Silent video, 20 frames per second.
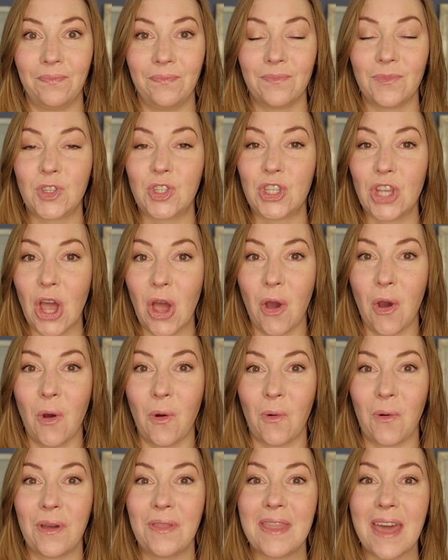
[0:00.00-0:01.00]

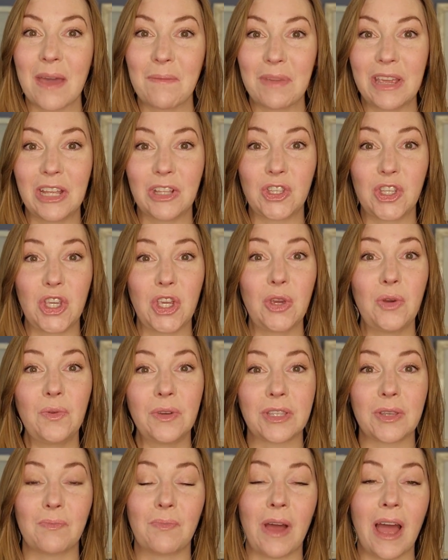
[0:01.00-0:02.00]
So that means you
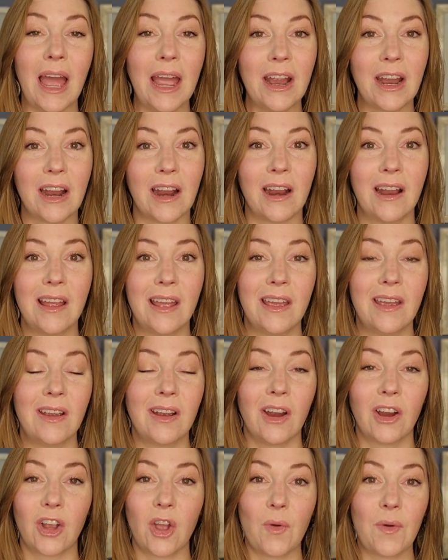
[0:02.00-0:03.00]
as a buyer
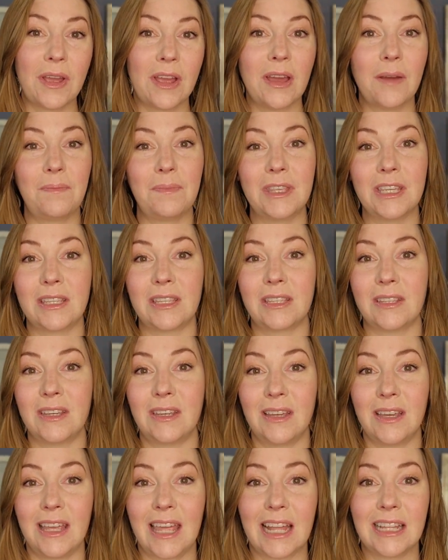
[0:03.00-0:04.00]
are going up
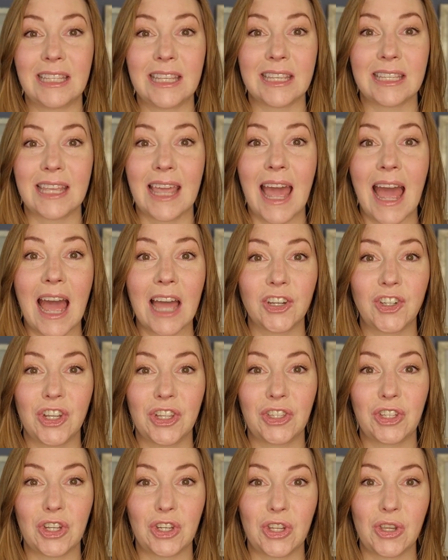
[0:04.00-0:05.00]
against this cash
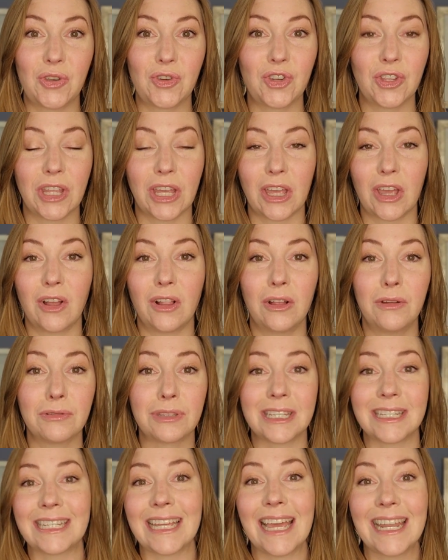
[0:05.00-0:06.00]
institution that can close
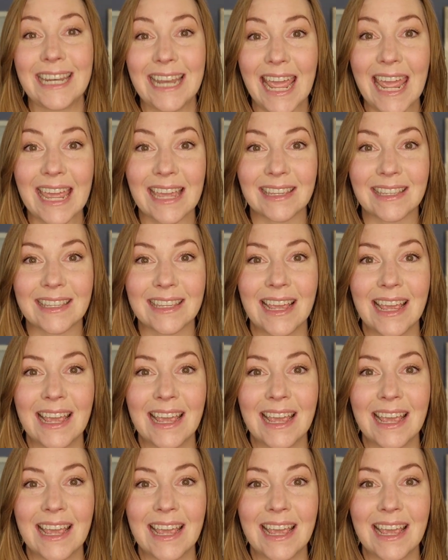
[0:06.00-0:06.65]
in 10 days.